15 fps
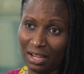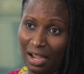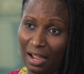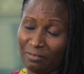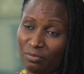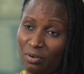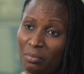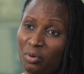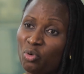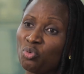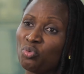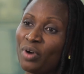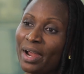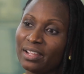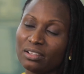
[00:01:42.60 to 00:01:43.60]
And from a
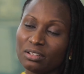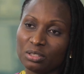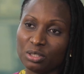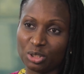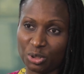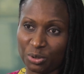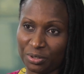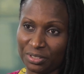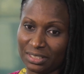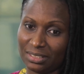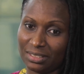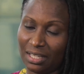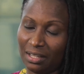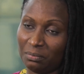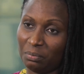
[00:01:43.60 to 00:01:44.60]
regulatory
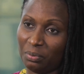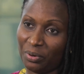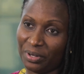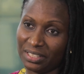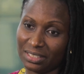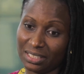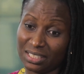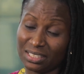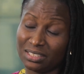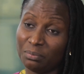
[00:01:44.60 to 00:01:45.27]
standpoint, it is